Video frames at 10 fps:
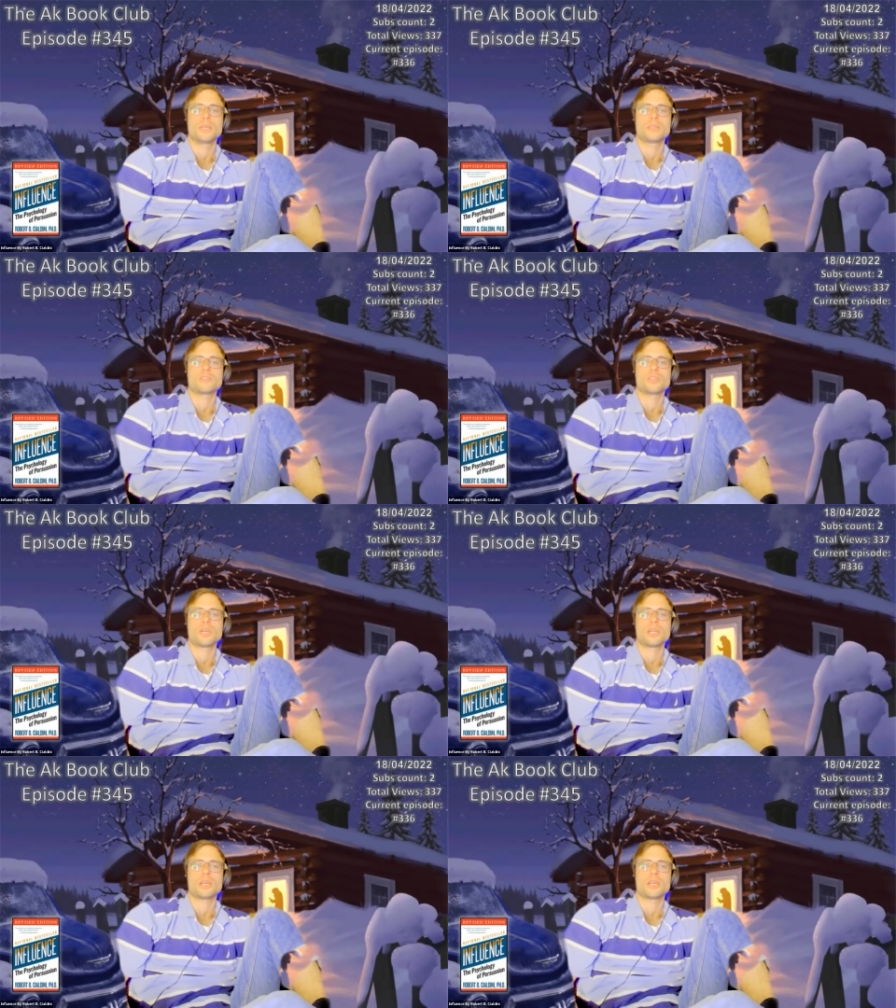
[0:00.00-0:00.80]
As a
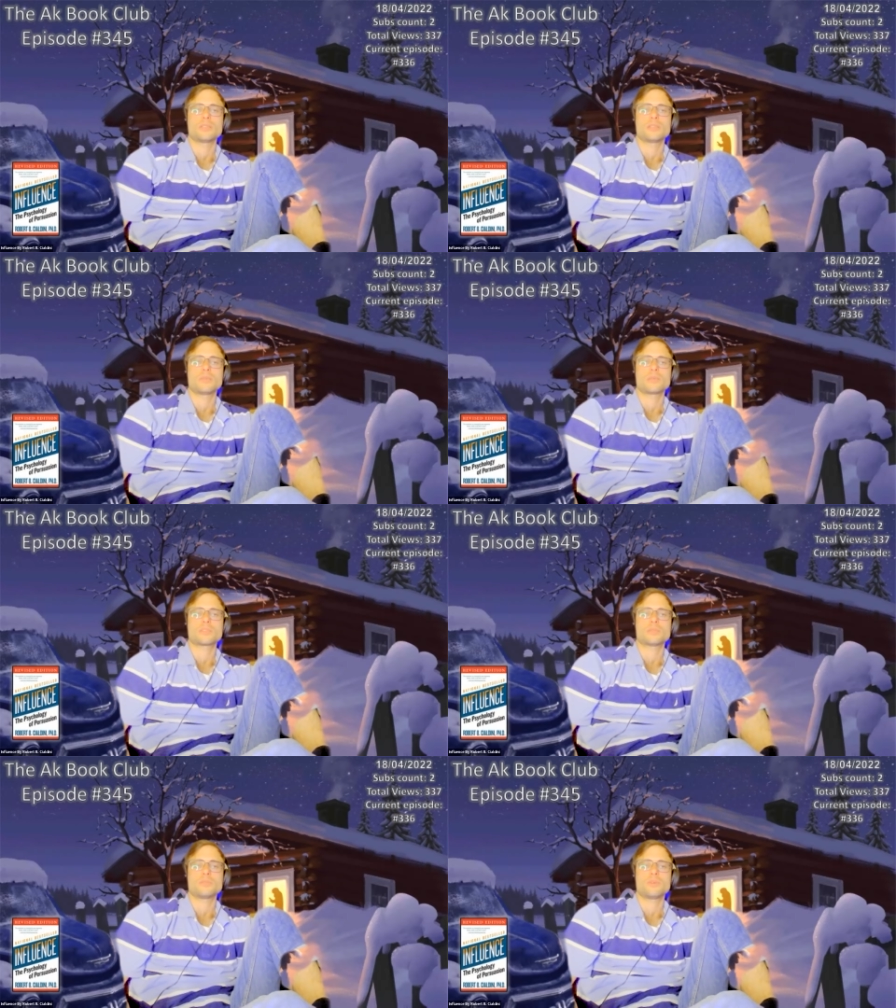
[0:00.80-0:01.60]
general guiding
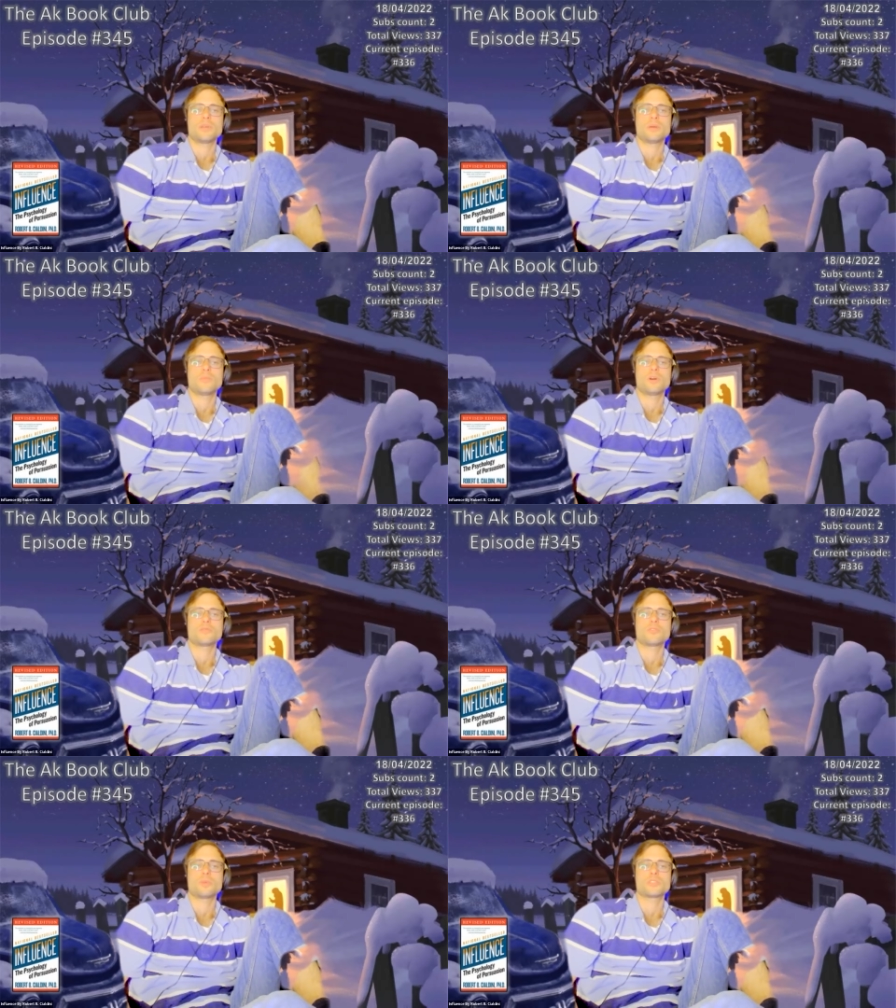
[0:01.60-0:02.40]
principle, more
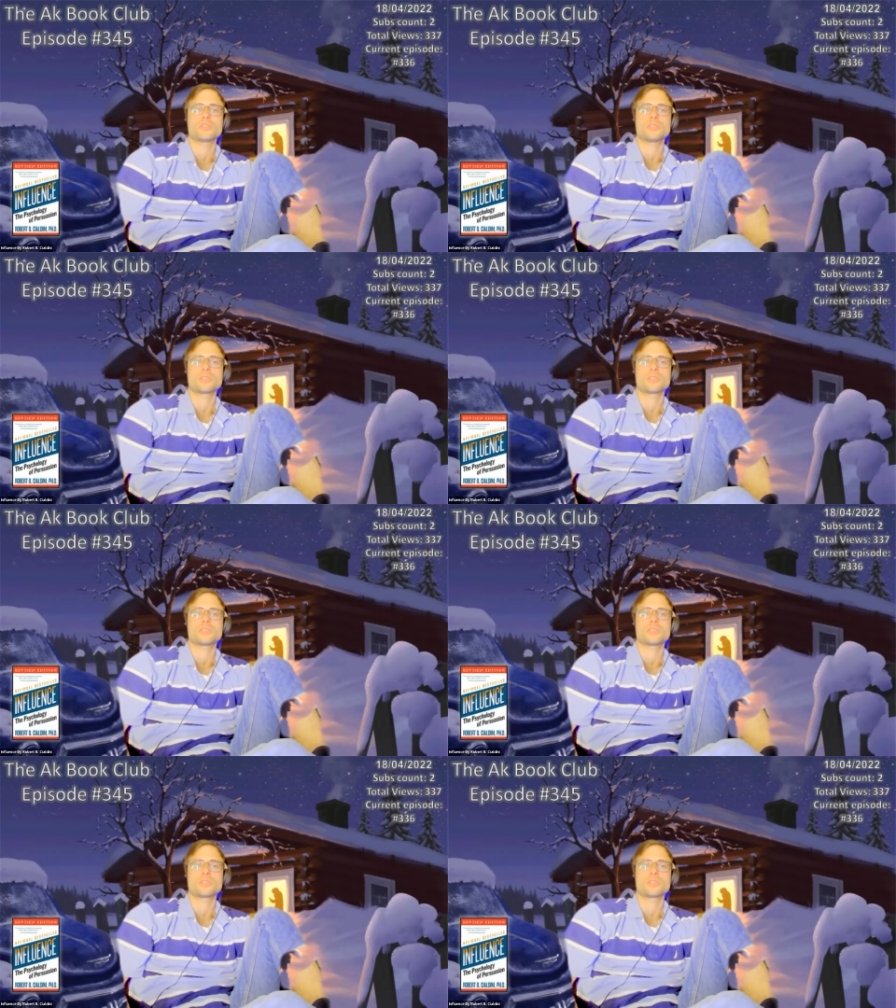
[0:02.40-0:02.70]
information